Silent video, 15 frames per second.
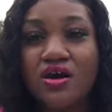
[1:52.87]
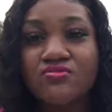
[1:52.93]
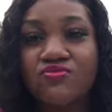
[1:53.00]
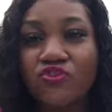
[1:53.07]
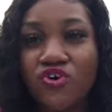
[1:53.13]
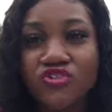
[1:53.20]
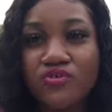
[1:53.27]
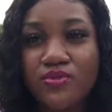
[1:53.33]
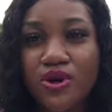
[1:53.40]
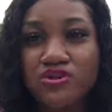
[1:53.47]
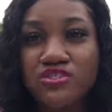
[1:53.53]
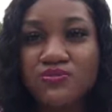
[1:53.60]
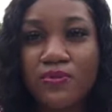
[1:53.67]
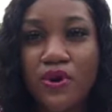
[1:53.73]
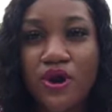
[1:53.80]
For the
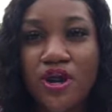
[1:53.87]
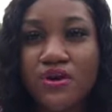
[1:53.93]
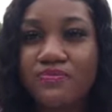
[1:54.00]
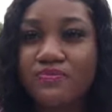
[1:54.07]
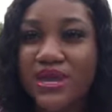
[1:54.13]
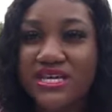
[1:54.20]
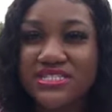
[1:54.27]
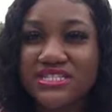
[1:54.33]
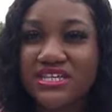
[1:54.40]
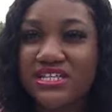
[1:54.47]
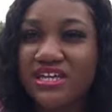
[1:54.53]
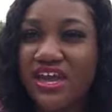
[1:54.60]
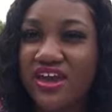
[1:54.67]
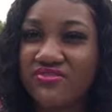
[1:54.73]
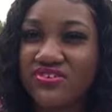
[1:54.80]
most part,
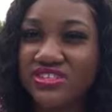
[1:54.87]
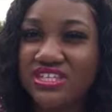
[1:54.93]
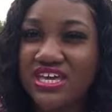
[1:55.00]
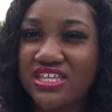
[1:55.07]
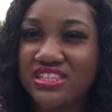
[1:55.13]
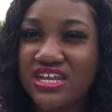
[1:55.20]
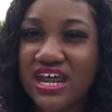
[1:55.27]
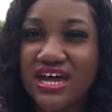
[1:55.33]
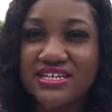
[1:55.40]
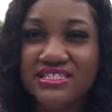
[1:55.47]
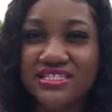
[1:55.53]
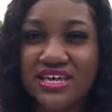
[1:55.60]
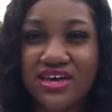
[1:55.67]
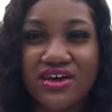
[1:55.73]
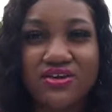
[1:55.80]
basically everything that I
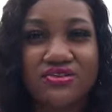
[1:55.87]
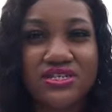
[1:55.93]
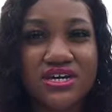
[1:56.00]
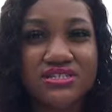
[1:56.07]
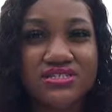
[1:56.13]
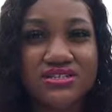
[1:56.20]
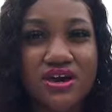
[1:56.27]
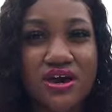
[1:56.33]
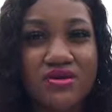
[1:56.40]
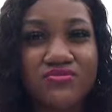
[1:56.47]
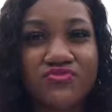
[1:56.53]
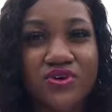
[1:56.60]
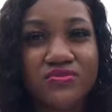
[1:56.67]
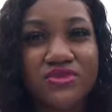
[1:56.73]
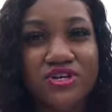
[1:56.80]
sell does come
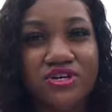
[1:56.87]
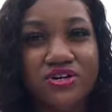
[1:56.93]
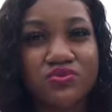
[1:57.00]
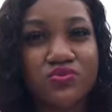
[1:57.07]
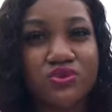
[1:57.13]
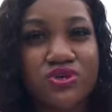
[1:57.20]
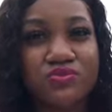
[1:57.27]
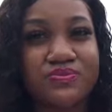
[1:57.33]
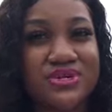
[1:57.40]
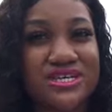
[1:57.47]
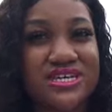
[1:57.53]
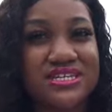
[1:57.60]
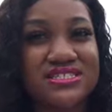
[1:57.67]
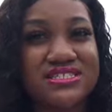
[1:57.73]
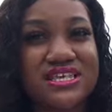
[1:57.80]
from the Goodwill bins.